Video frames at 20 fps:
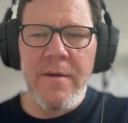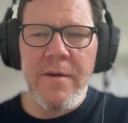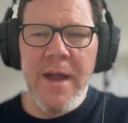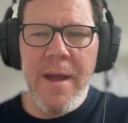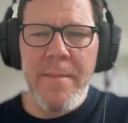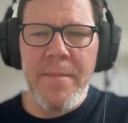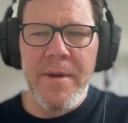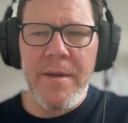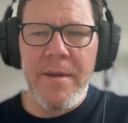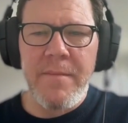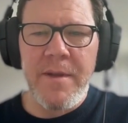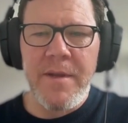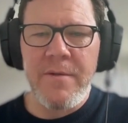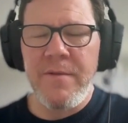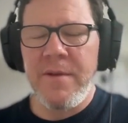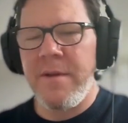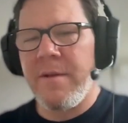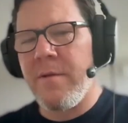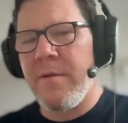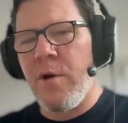happening
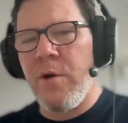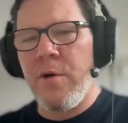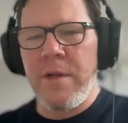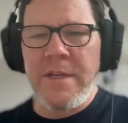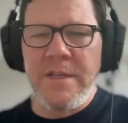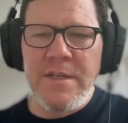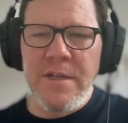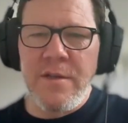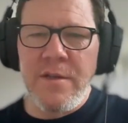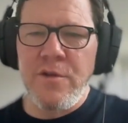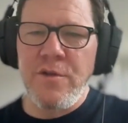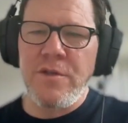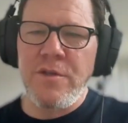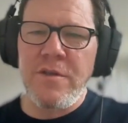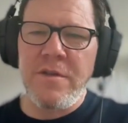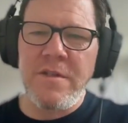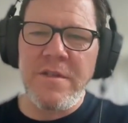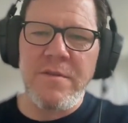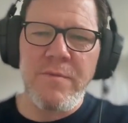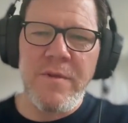between all
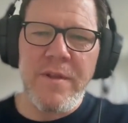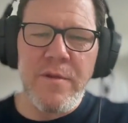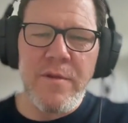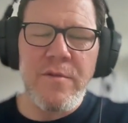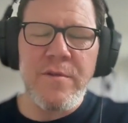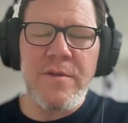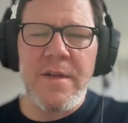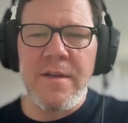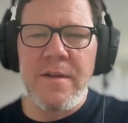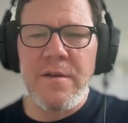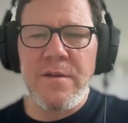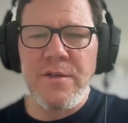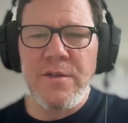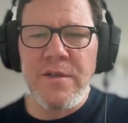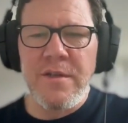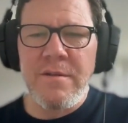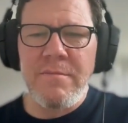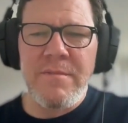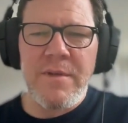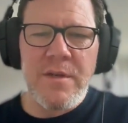institutions with new
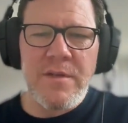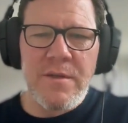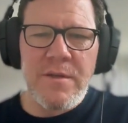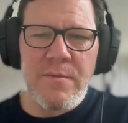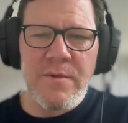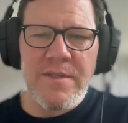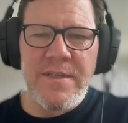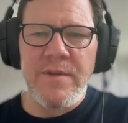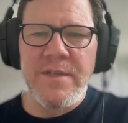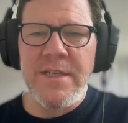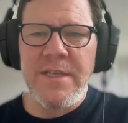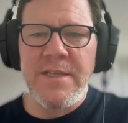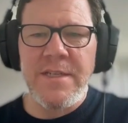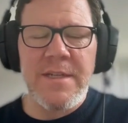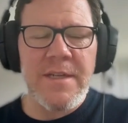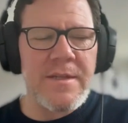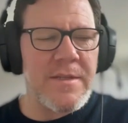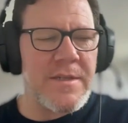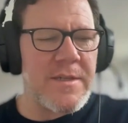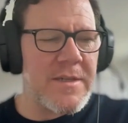technology. There's always
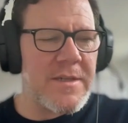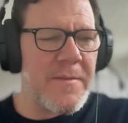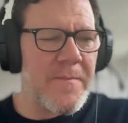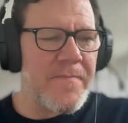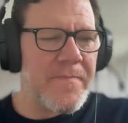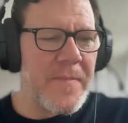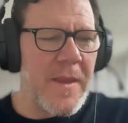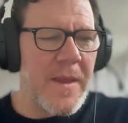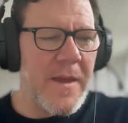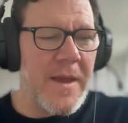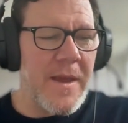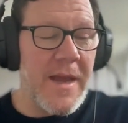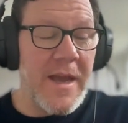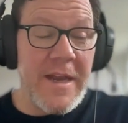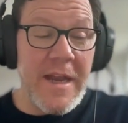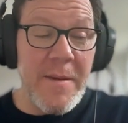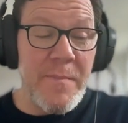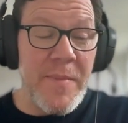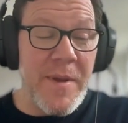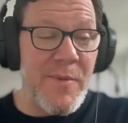resistance.
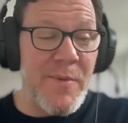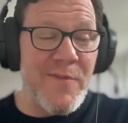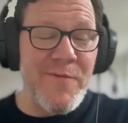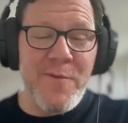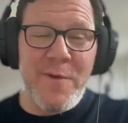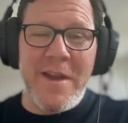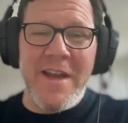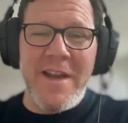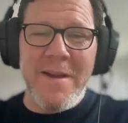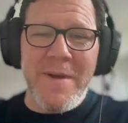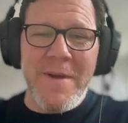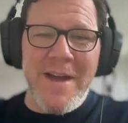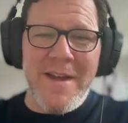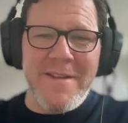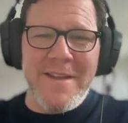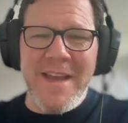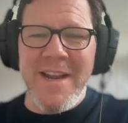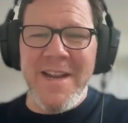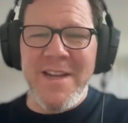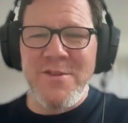Again, people forget
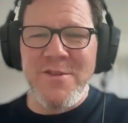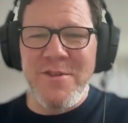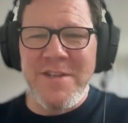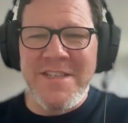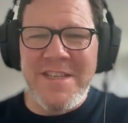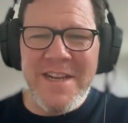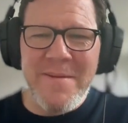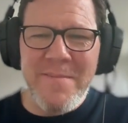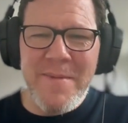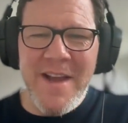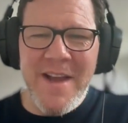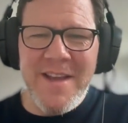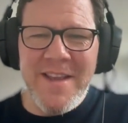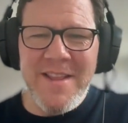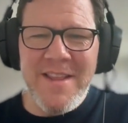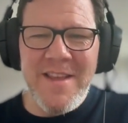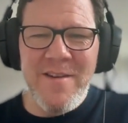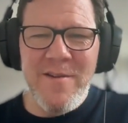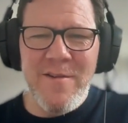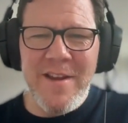about electricity back
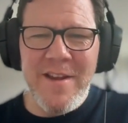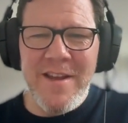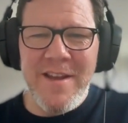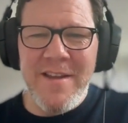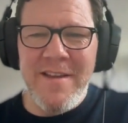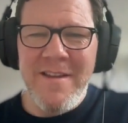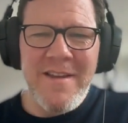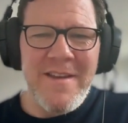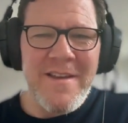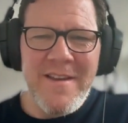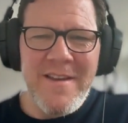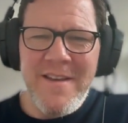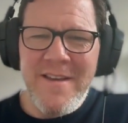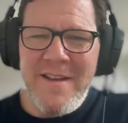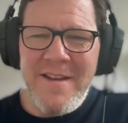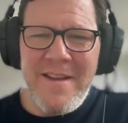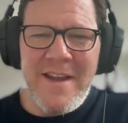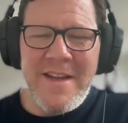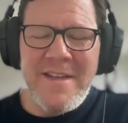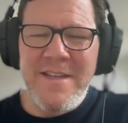in the early
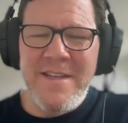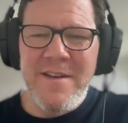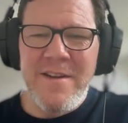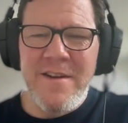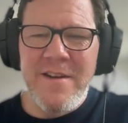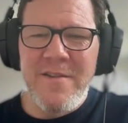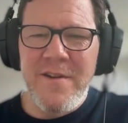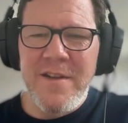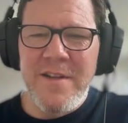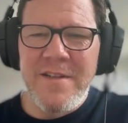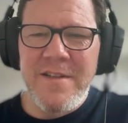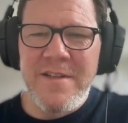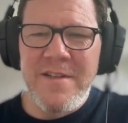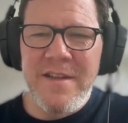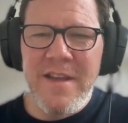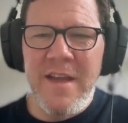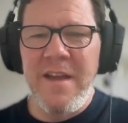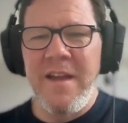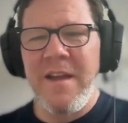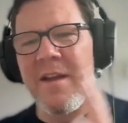1900s.
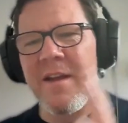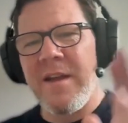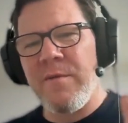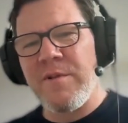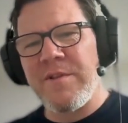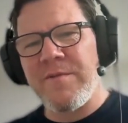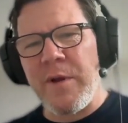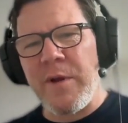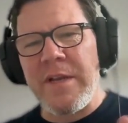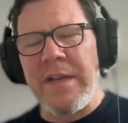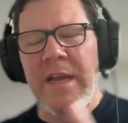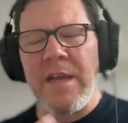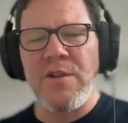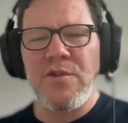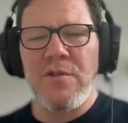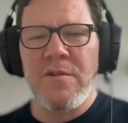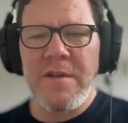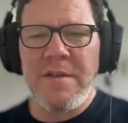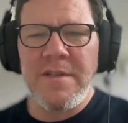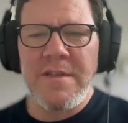It was very
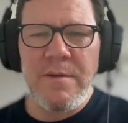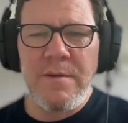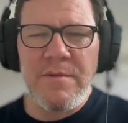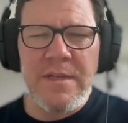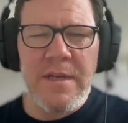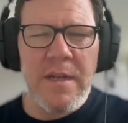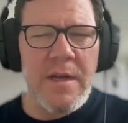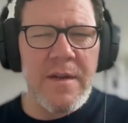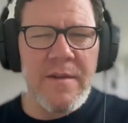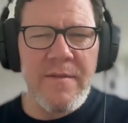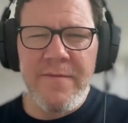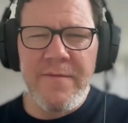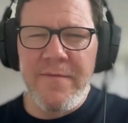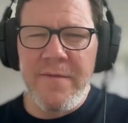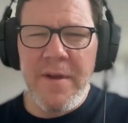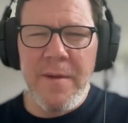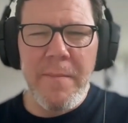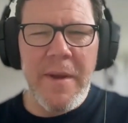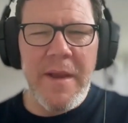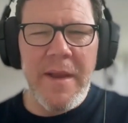dangerous. There was a lot of
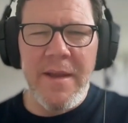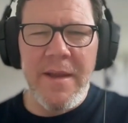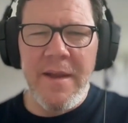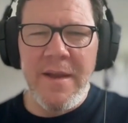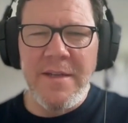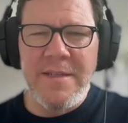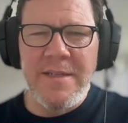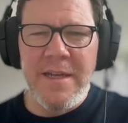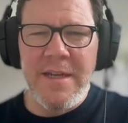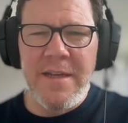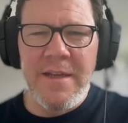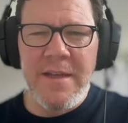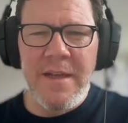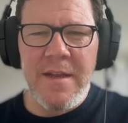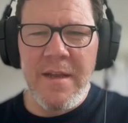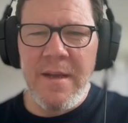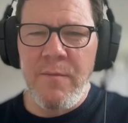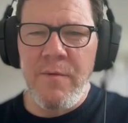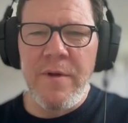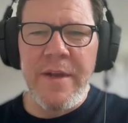media saying that
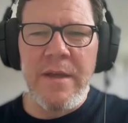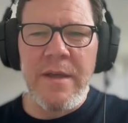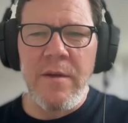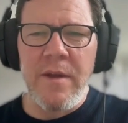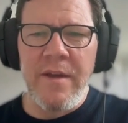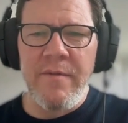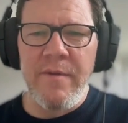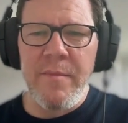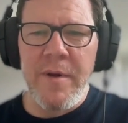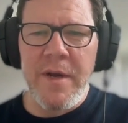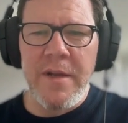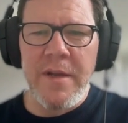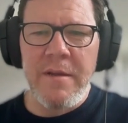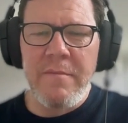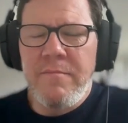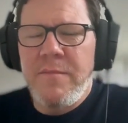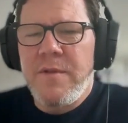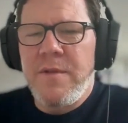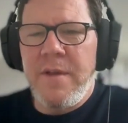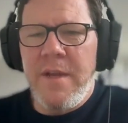it will kill everybody.
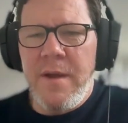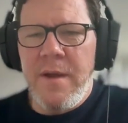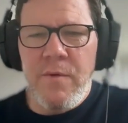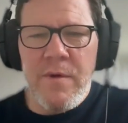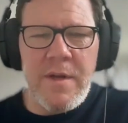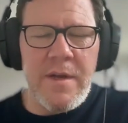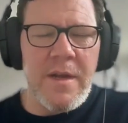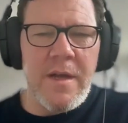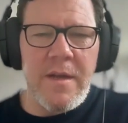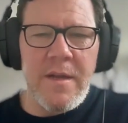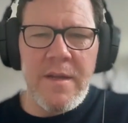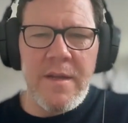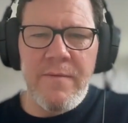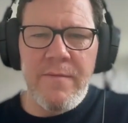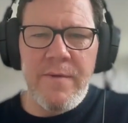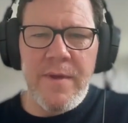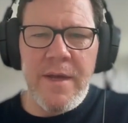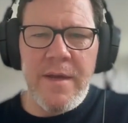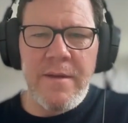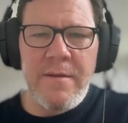Today, we cannot
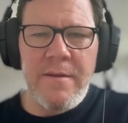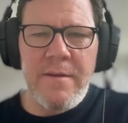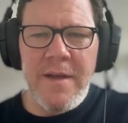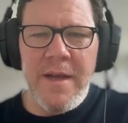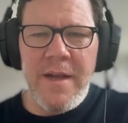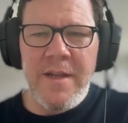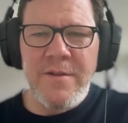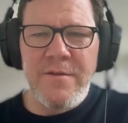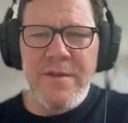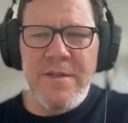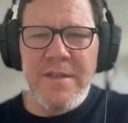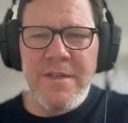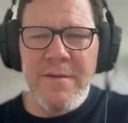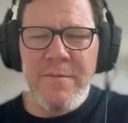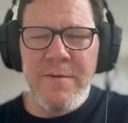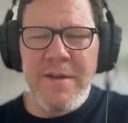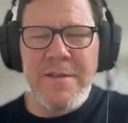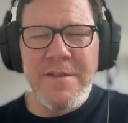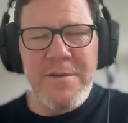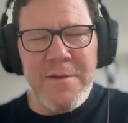live without electricity,
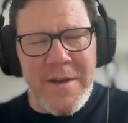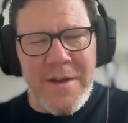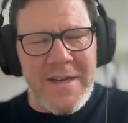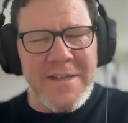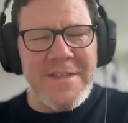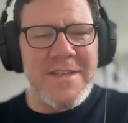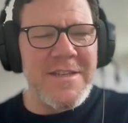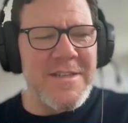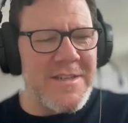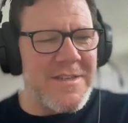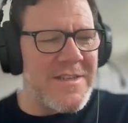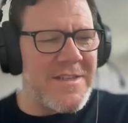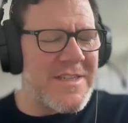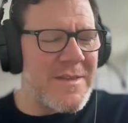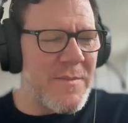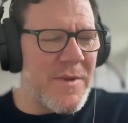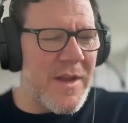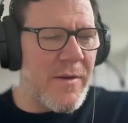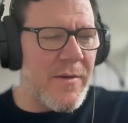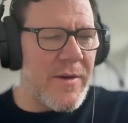right? So I see
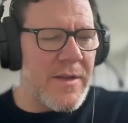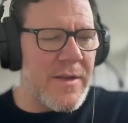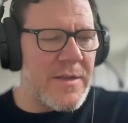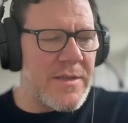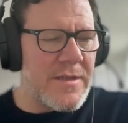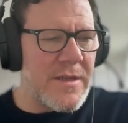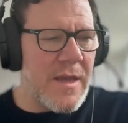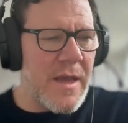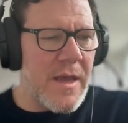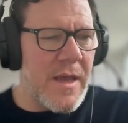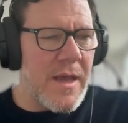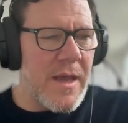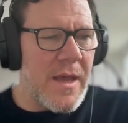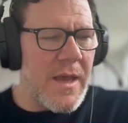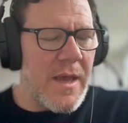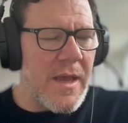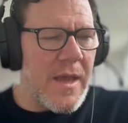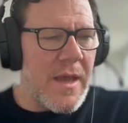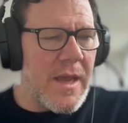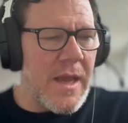similarities.
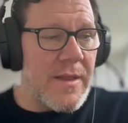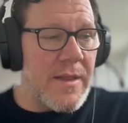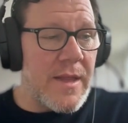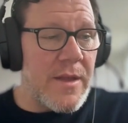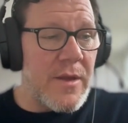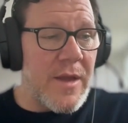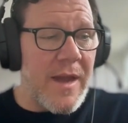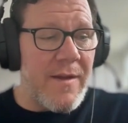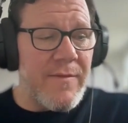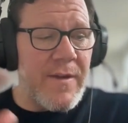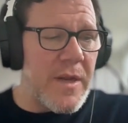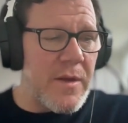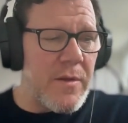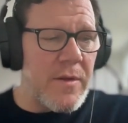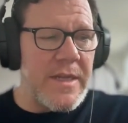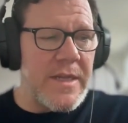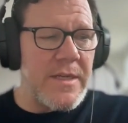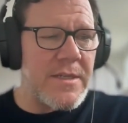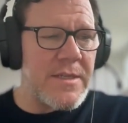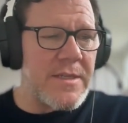And then you have
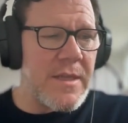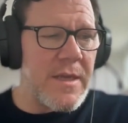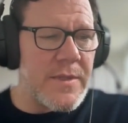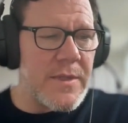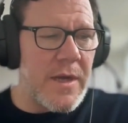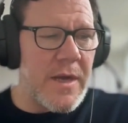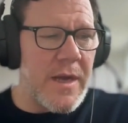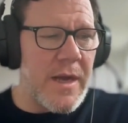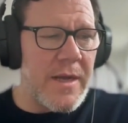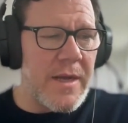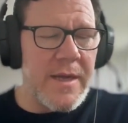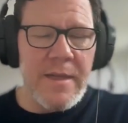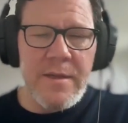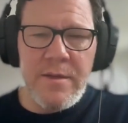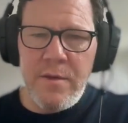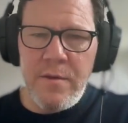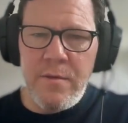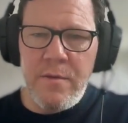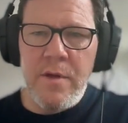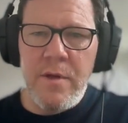Middle East. So I get
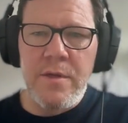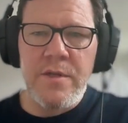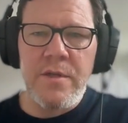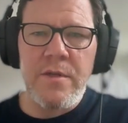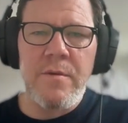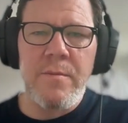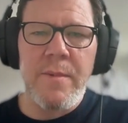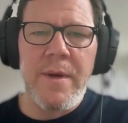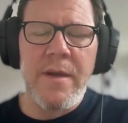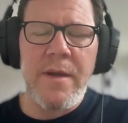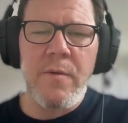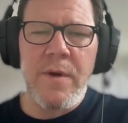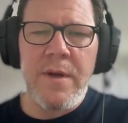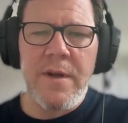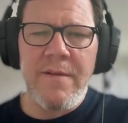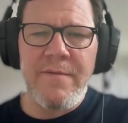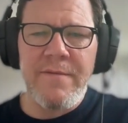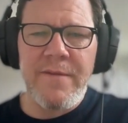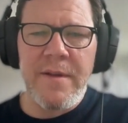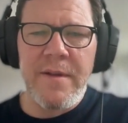to go to Dubai
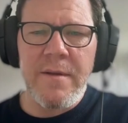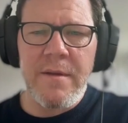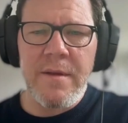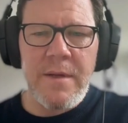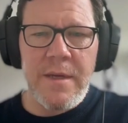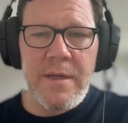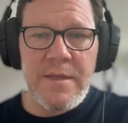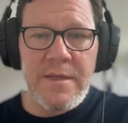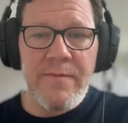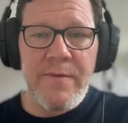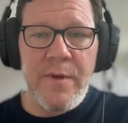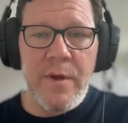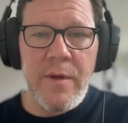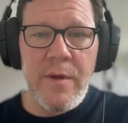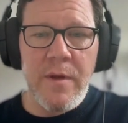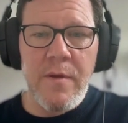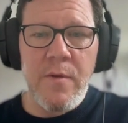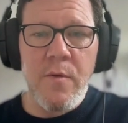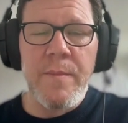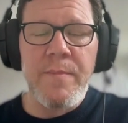quite often. It's a very
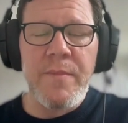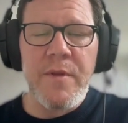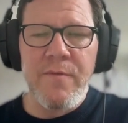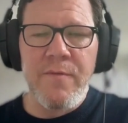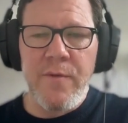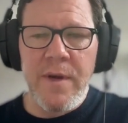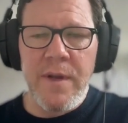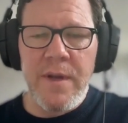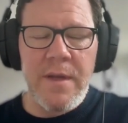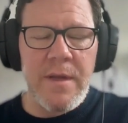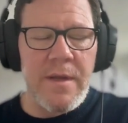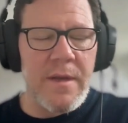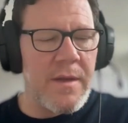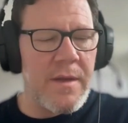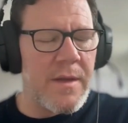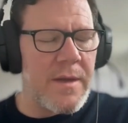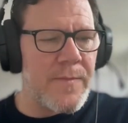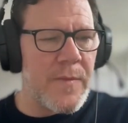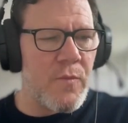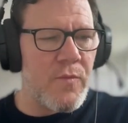crypto-friendly
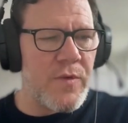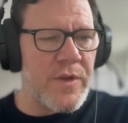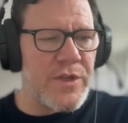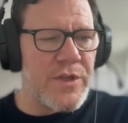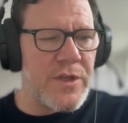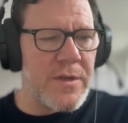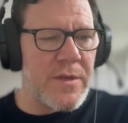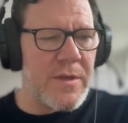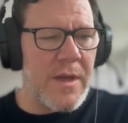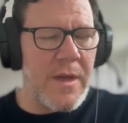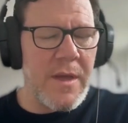region.